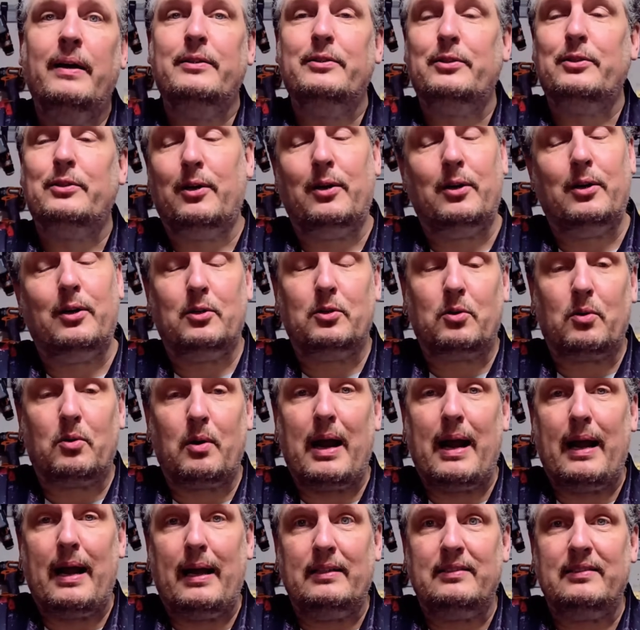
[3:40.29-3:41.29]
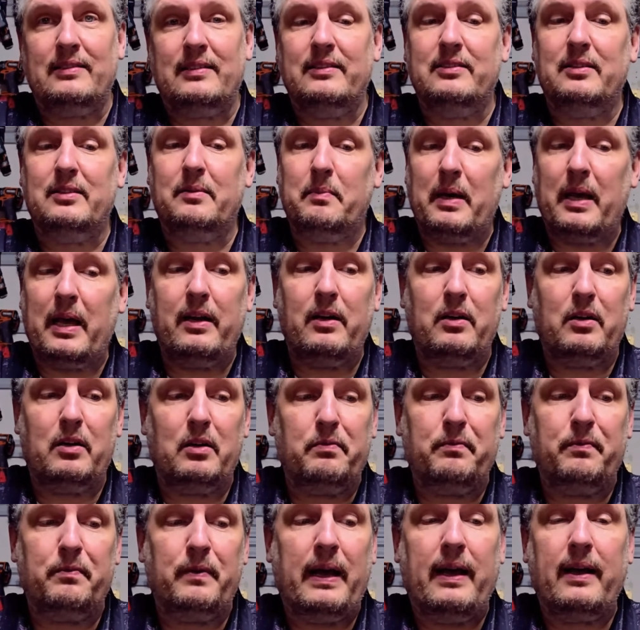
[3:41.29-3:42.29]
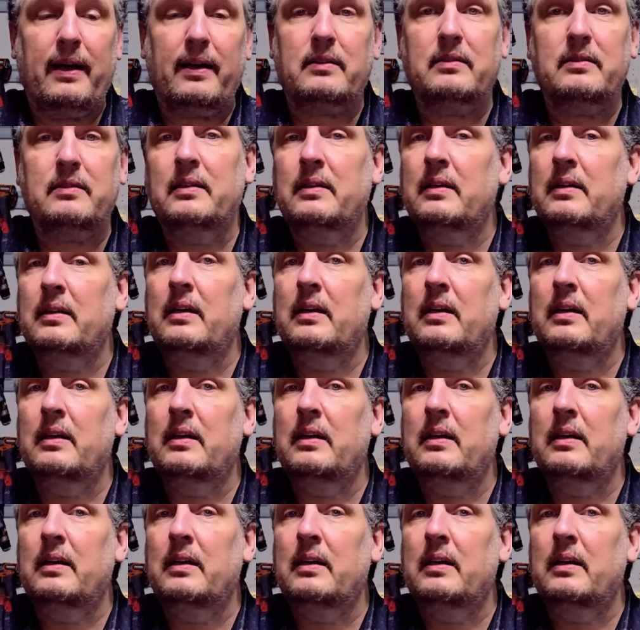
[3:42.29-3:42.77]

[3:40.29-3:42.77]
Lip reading: tall grass. As a matter of fact,